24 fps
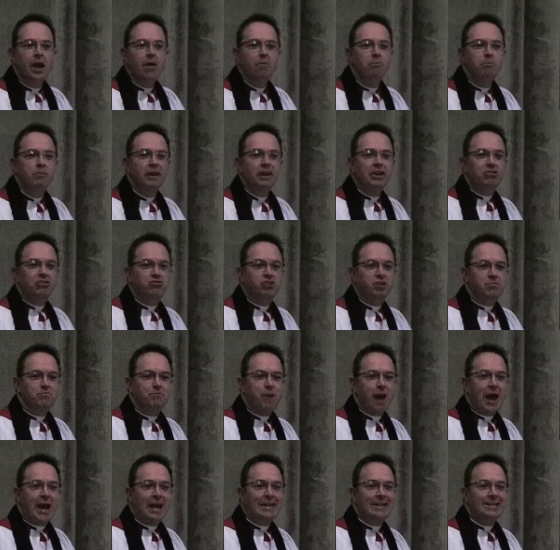Military
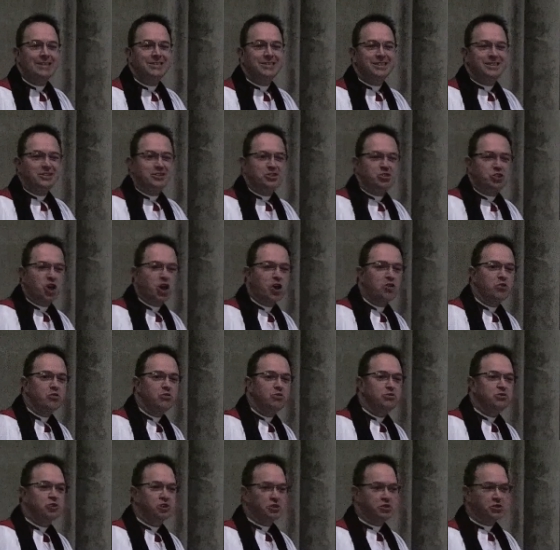bands
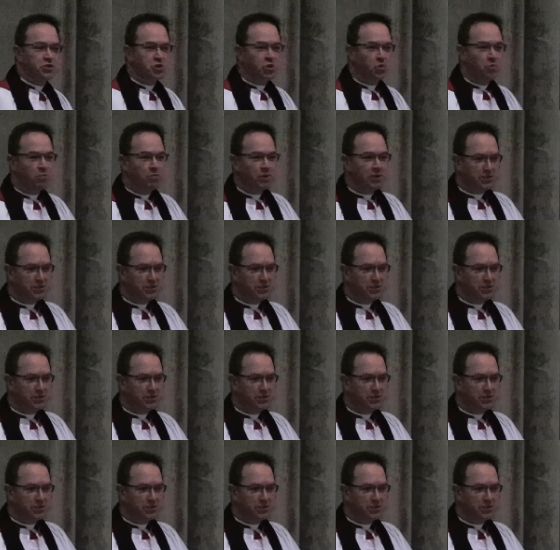intoned sombre